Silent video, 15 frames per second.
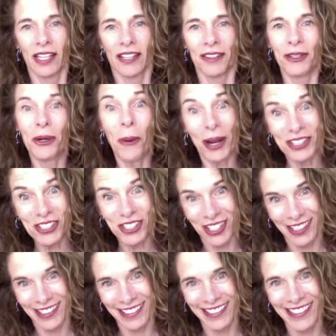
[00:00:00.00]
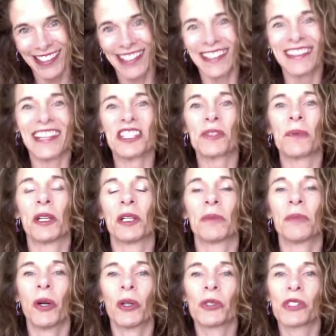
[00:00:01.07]
The question that's being
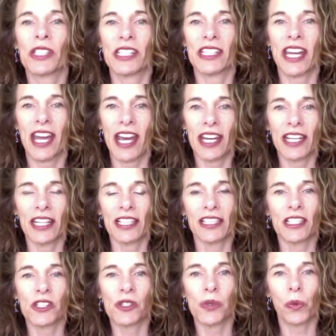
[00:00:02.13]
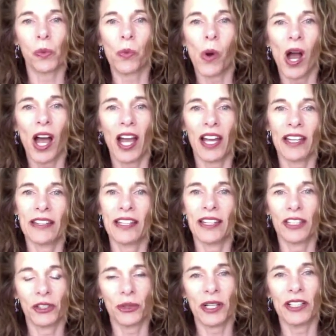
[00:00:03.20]
posed today is why the
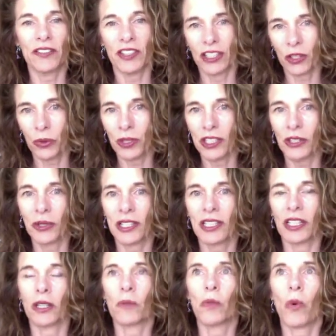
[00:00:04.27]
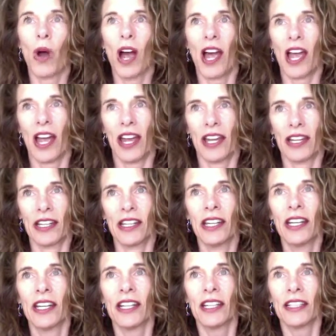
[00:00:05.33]
Integrative Inquiry curriculum? Why
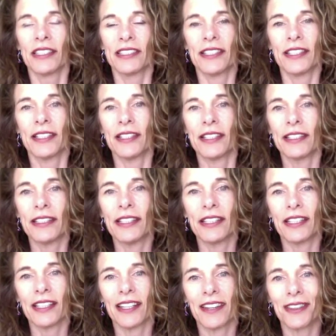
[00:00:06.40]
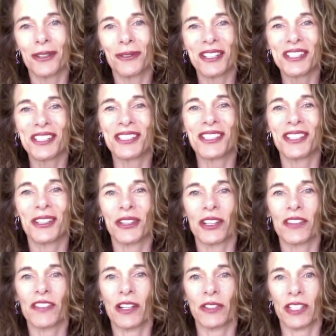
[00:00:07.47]
did the Rushing to
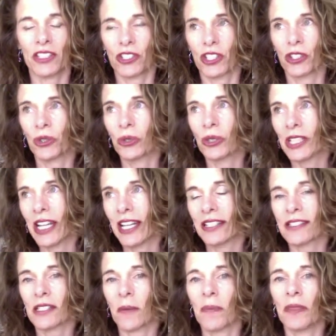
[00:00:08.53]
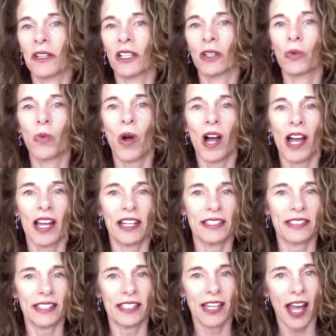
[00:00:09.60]
Yoga Foundation create something? Why
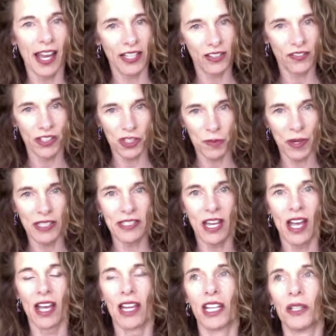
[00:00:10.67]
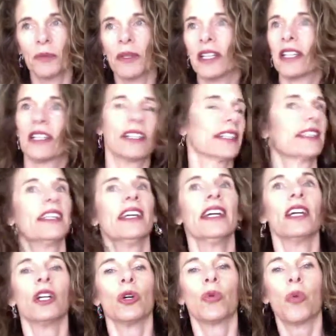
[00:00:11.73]
did I invest my time in
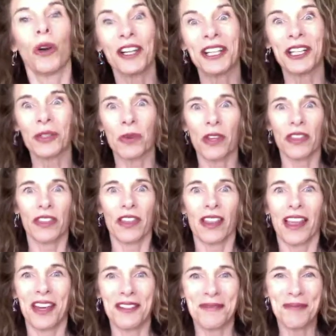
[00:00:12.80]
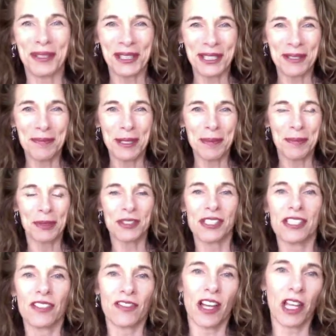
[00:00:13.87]
working with a lot of brilliant people to
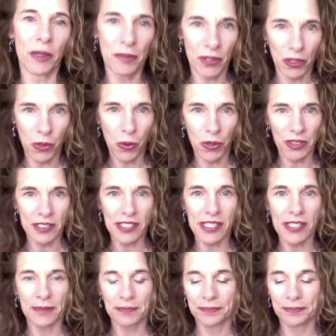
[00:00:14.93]
develop the course